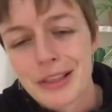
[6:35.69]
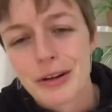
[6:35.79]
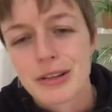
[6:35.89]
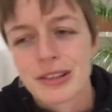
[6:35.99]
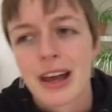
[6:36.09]

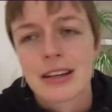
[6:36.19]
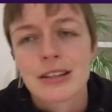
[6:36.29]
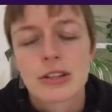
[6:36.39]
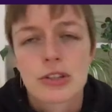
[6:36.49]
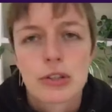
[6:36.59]
They're
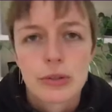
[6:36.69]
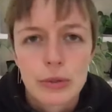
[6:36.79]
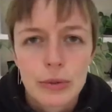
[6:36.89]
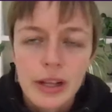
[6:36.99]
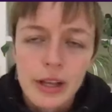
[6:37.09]
designed
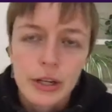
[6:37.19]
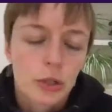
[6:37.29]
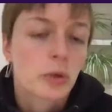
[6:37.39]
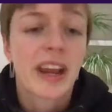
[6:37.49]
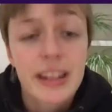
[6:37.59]
to
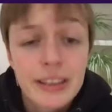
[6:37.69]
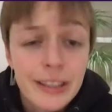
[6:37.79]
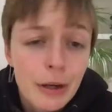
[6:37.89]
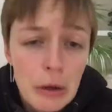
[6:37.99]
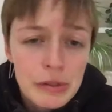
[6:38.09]
create
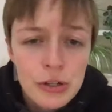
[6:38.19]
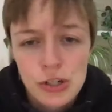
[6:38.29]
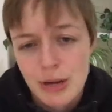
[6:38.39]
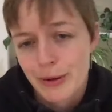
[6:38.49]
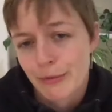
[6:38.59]
clear ownership